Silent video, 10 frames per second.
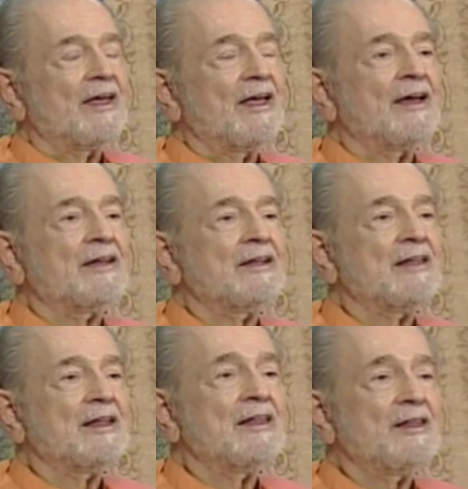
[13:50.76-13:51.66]
And
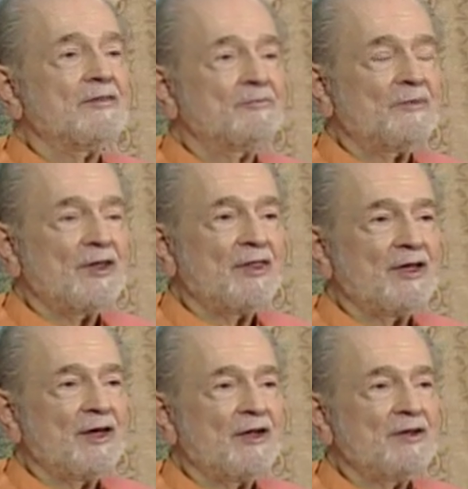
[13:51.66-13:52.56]
then
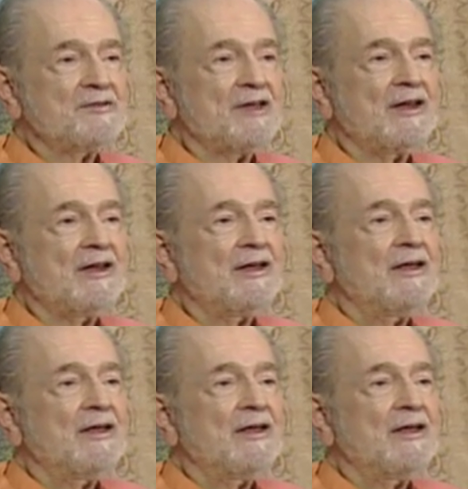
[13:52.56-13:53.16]
they all said,